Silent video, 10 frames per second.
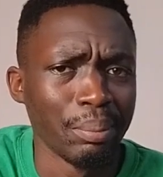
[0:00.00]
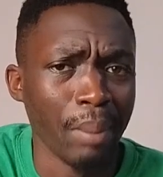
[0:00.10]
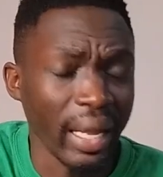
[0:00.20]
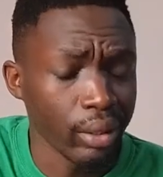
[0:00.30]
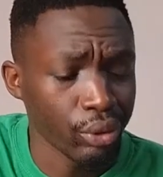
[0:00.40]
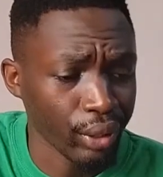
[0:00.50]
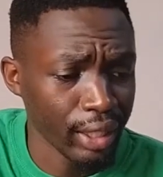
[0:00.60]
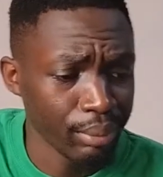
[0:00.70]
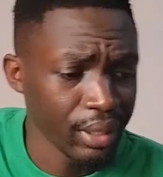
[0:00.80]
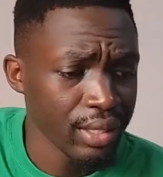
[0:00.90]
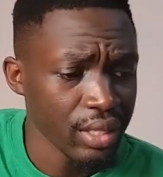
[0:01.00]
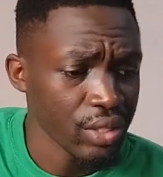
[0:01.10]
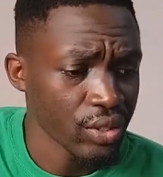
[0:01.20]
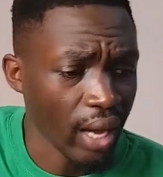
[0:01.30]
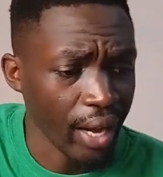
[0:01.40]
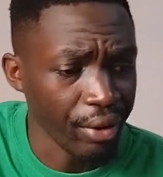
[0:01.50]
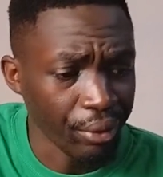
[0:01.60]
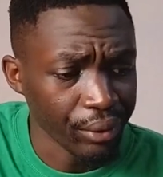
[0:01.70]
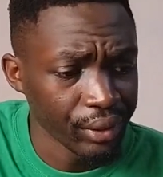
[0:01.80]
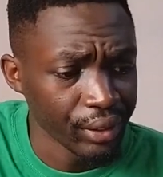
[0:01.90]
micro element is
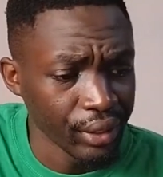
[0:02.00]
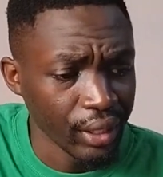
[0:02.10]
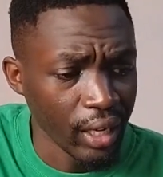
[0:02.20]
iron.